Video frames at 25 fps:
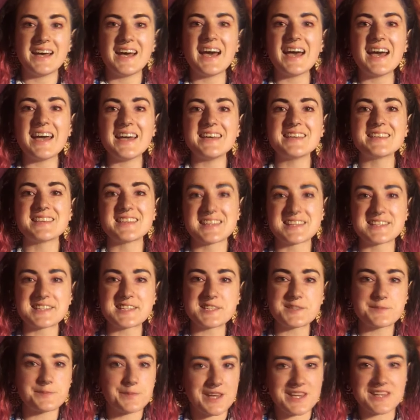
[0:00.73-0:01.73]
Hi, this
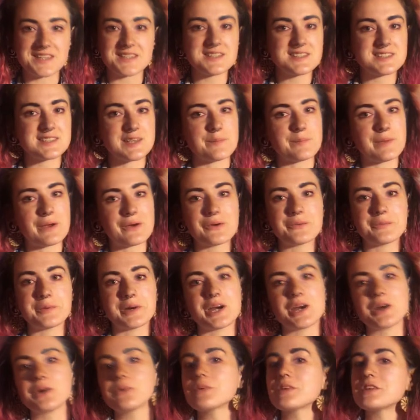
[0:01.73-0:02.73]
is Bailey
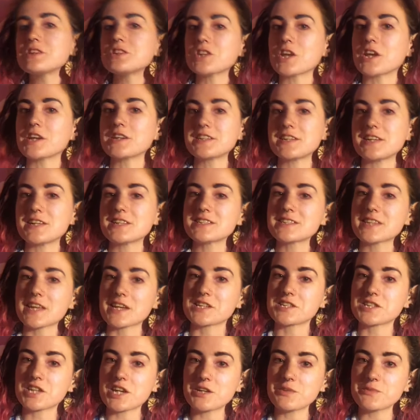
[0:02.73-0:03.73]
Zembarbara with Shanti and
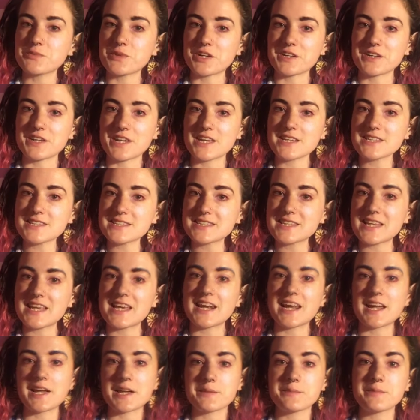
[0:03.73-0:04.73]
Sunshine Wellness, and
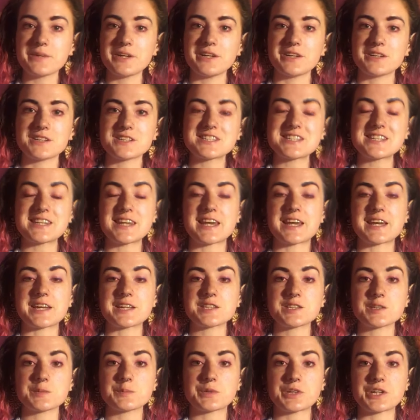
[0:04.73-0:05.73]
I am here today
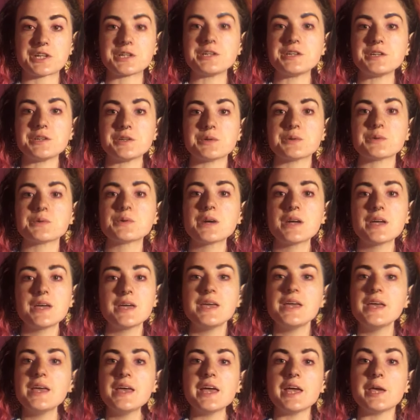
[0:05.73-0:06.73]
to bring you
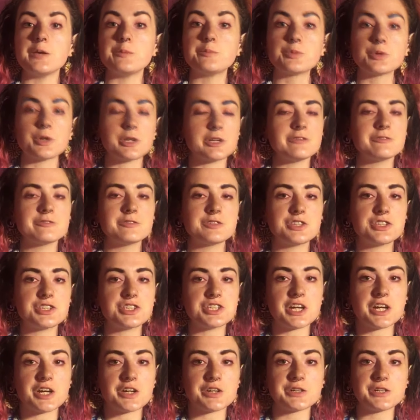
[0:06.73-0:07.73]
a brief
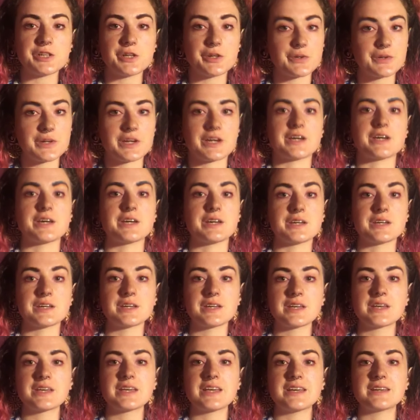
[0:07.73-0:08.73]
chair yoga
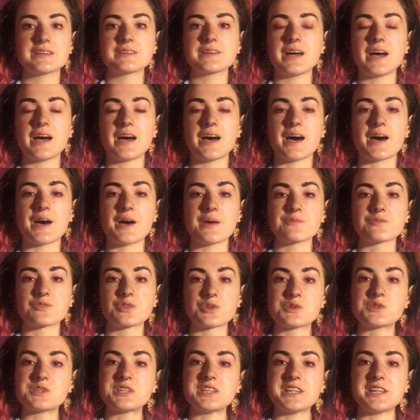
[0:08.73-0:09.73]

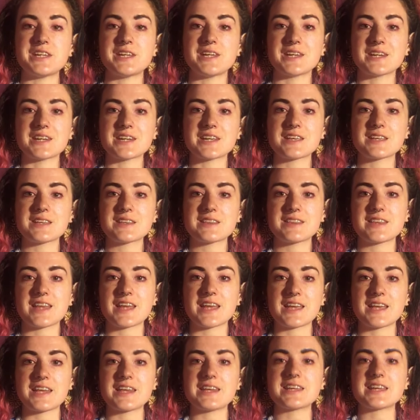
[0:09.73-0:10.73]
routine
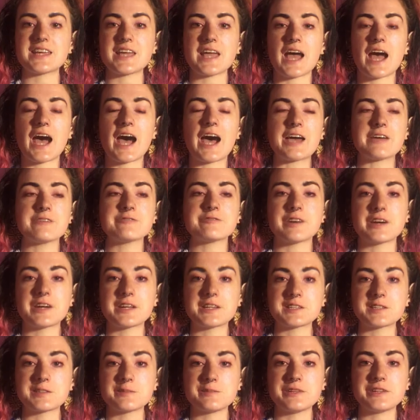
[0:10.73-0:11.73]
that I
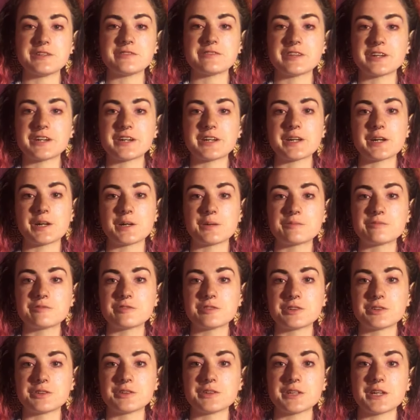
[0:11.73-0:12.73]
find to be very
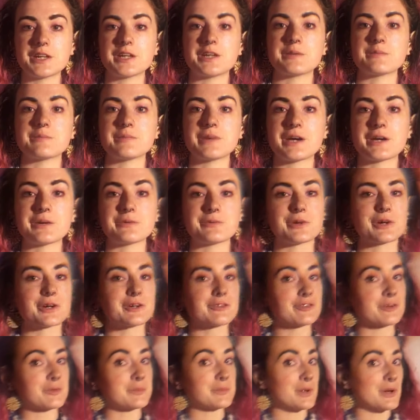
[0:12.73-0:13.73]
helpful in my work
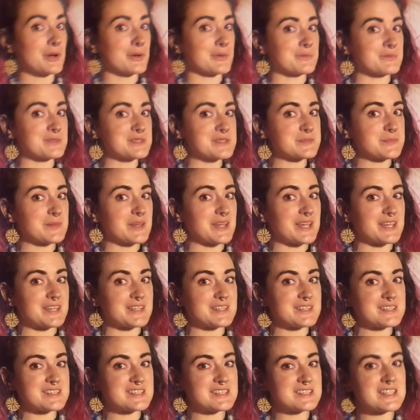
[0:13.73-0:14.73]
from home
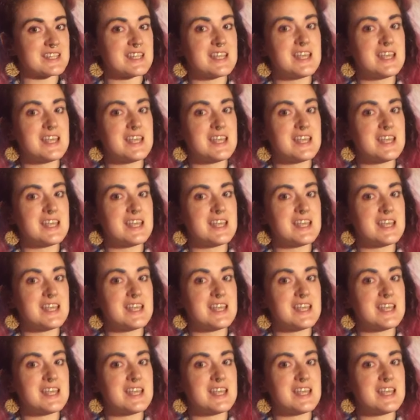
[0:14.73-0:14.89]
space.